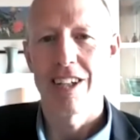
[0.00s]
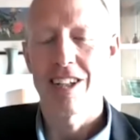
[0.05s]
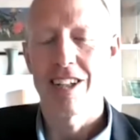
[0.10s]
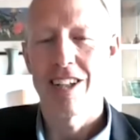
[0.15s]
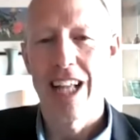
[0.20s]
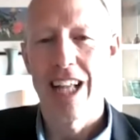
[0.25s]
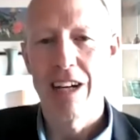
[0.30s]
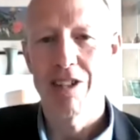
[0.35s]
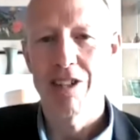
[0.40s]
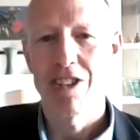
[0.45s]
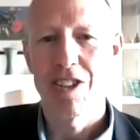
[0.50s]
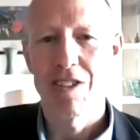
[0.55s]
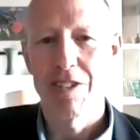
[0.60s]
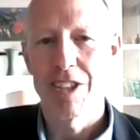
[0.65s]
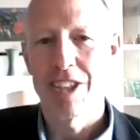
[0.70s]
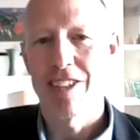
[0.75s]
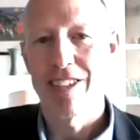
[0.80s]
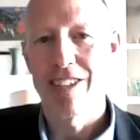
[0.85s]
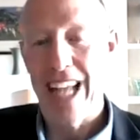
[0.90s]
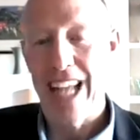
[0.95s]
cloud
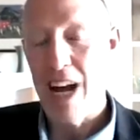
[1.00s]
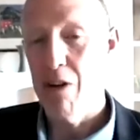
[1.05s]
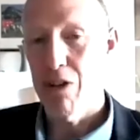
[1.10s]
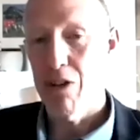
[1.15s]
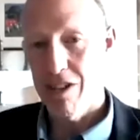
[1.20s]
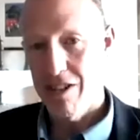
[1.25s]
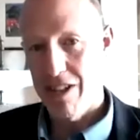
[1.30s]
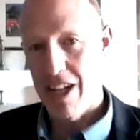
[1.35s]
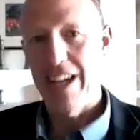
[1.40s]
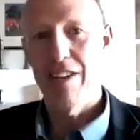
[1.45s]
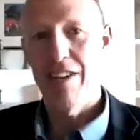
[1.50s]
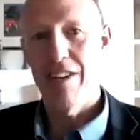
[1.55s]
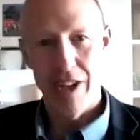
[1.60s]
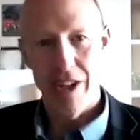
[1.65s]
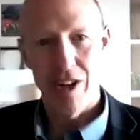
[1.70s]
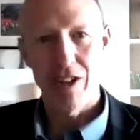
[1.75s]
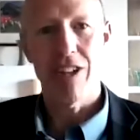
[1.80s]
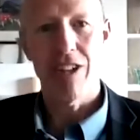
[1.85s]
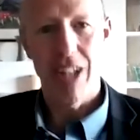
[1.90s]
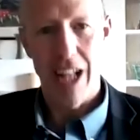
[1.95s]
services outside of
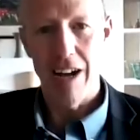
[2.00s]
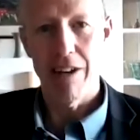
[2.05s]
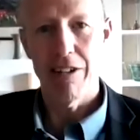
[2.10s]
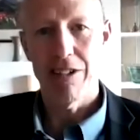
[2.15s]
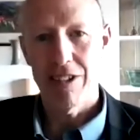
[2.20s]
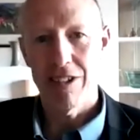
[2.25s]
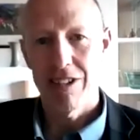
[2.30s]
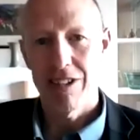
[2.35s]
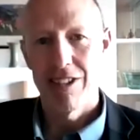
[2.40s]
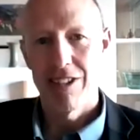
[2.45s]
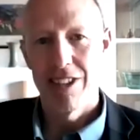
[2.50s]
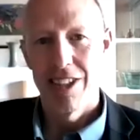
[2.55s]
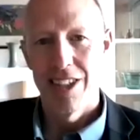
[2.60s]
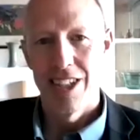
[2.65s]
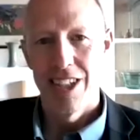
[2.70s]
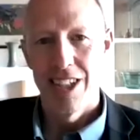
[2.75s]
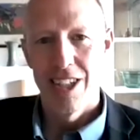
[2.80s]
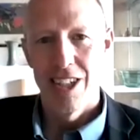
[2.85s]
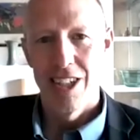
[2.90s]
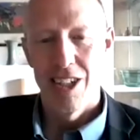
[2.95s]
their clouds,
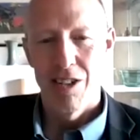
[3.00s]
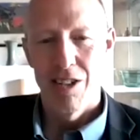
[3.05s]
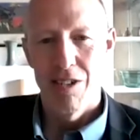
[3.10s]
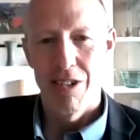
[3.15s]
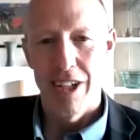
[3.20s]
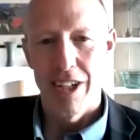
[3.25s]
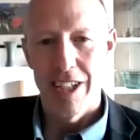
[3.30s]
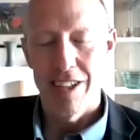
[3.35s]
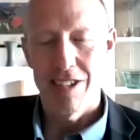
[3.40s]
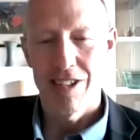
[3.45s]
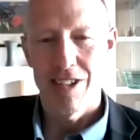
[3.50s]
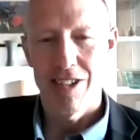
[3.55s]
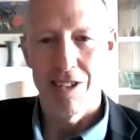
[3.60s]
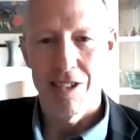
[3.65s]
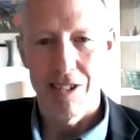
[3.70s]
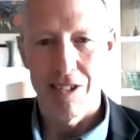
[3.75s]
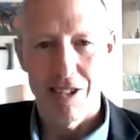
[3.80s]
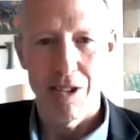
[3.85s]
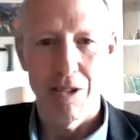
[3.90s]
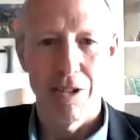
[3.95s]
right?
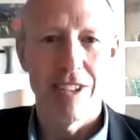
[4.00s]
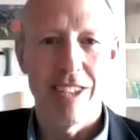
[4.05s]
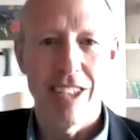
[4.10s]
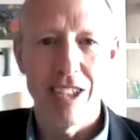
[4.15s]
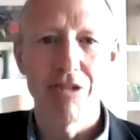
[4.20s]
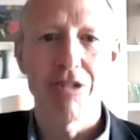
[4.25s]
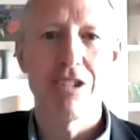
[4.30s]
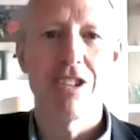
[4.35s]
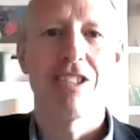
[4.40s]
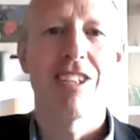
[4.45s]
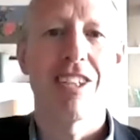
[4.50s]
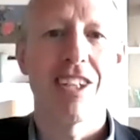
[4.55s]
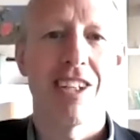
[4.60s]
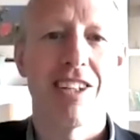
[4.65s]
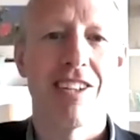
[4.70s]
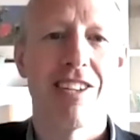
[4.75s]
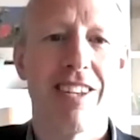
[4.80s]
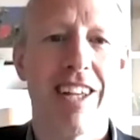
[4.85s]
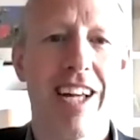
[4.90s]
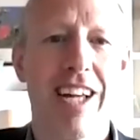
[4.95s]
So it's
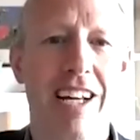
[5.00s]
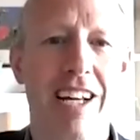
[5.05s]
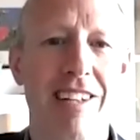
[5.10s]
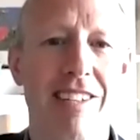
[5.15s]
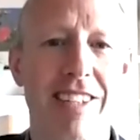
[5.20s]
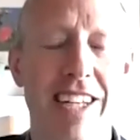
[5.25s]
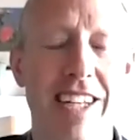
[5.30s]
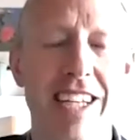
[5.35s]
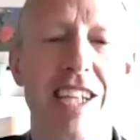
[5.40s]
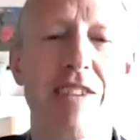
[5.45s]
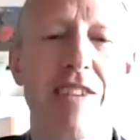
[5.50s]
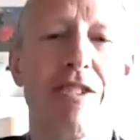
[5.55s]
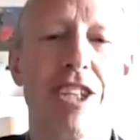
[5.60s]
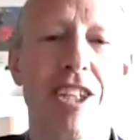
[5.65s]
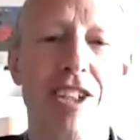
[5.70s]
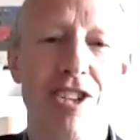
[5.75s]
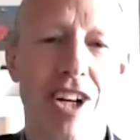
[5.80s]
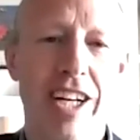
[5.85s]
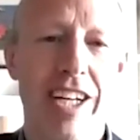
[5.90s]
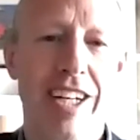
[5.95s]
interesting that even the
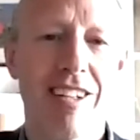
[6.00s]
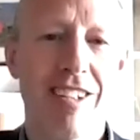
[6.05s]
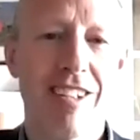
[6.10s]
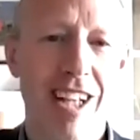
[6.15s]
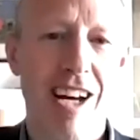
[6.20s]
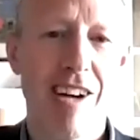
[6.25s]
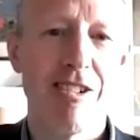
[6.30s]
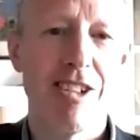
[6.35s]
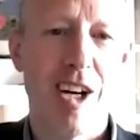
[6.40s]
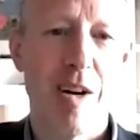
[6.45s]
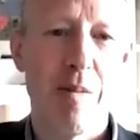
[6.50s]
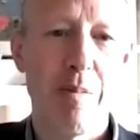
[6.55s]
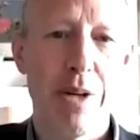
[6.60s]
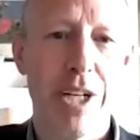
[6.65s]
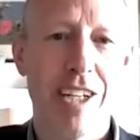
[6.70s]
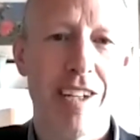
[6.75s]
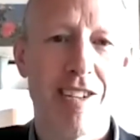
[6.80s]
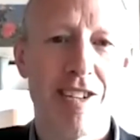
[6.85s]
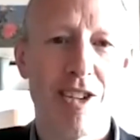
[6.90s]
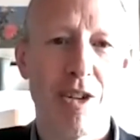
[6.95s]
giant cloud
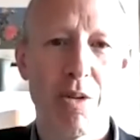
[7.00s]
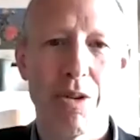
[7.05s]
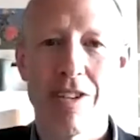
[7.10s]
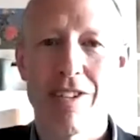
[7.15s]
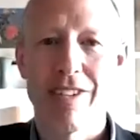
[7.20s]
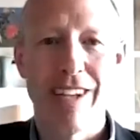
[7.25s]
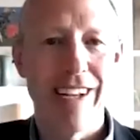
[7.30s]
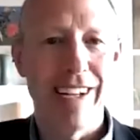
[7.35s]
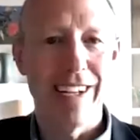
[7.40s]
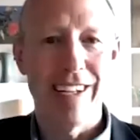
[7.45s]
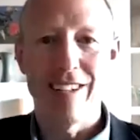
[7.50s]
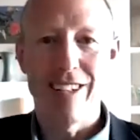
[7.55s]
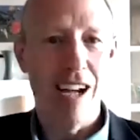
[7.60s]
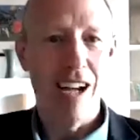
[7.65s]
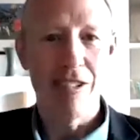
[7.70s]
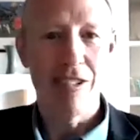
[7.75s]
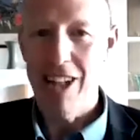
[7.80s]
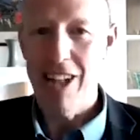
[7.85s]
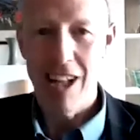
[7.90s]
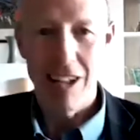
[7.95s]
companies who are saying
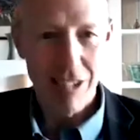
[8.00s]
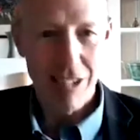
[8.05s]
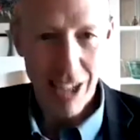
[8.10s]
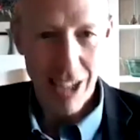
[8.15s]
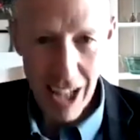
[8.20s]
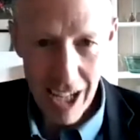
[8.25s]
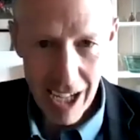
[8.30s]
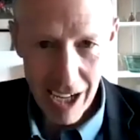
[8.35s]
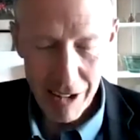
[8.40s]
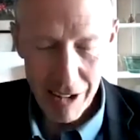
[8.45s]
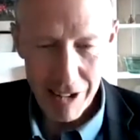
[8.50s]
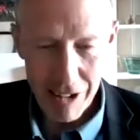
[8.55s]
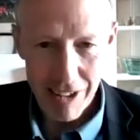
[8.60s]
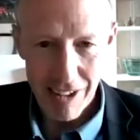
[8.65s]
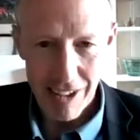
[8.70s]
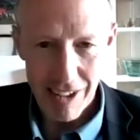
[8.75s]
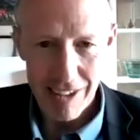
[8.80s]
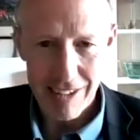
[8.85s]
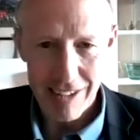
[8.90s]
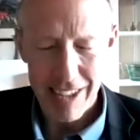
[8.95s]
cloud
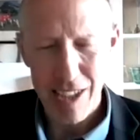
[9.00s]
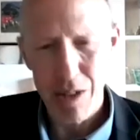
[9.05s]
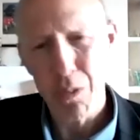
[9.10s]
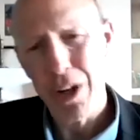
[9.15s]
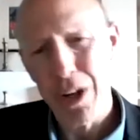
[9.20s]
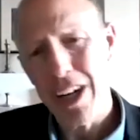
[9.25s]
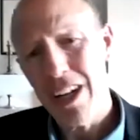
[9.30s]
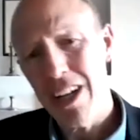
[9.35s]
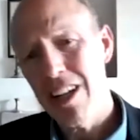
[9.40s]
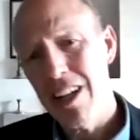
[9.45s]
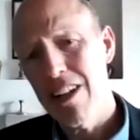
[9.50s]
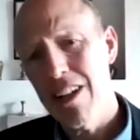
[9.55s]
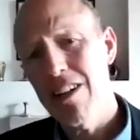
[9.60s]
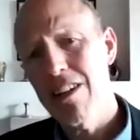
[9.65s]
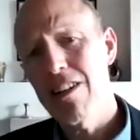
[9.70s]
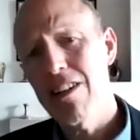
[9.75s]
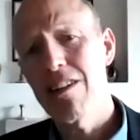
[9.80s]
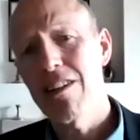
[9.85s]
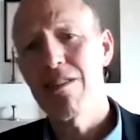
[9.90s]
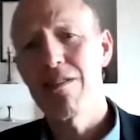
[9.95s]
are saying,
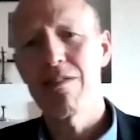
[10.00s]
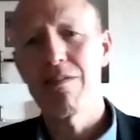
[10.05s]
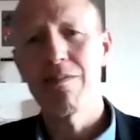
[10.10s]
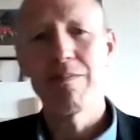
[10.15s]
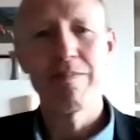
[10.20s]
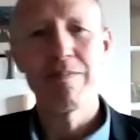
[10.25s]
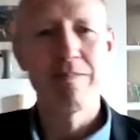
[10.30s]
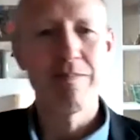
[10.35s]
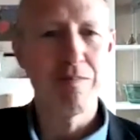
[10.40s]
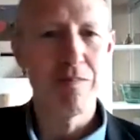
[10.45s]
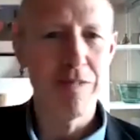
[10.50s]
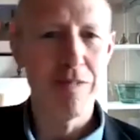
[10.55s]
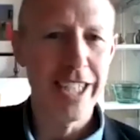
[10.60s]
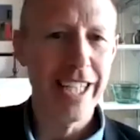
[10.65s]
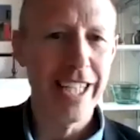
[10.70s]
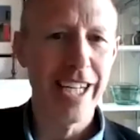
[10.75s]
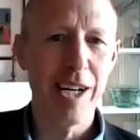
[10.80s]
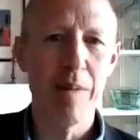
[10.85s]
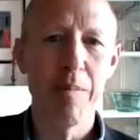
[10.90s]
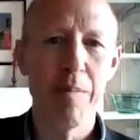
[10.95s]
well,
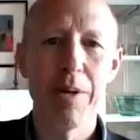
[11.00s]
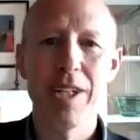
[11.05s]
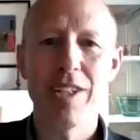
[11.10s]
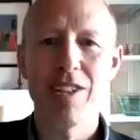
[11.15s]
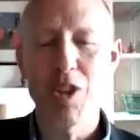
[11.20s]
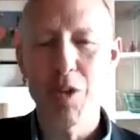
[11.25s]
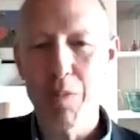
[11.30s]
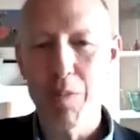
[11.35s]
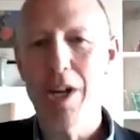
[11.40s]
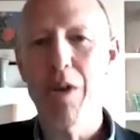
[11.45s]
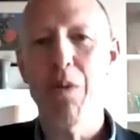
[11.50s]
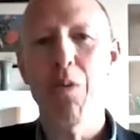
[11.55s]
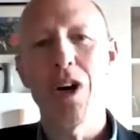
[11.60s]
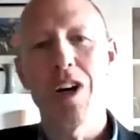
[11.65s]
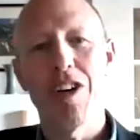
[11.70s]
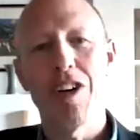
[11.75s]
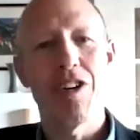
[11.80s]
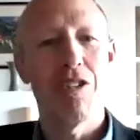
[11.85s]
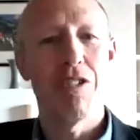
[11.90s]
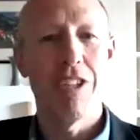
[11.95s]
yeah, but you might want
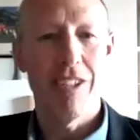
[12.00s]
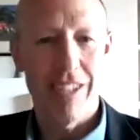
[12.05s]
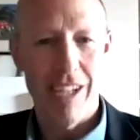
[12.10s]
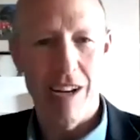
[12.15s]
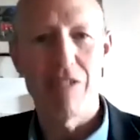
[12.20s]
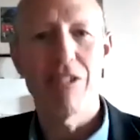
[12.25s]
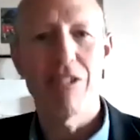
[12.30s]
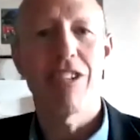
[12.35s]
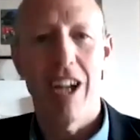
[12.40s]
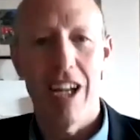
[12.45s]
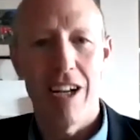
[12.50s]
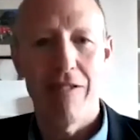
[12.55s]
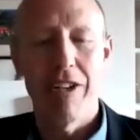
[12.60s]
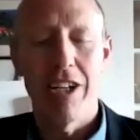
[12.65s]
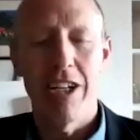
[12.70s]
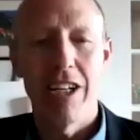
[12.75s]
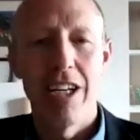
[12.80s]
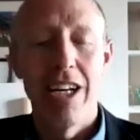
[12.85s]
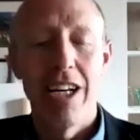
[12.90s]
to do this outside of it.